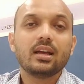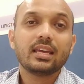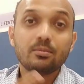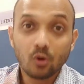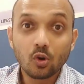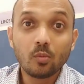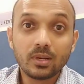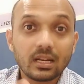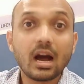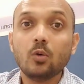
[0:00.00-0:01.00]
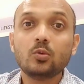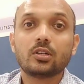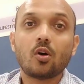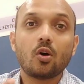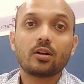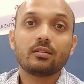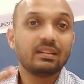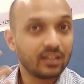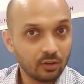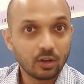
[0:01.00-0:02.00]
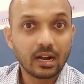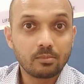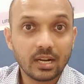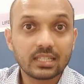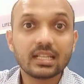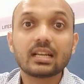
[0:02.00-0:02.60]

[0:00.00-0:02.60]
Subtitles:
hemoglobin count or even your red blood cell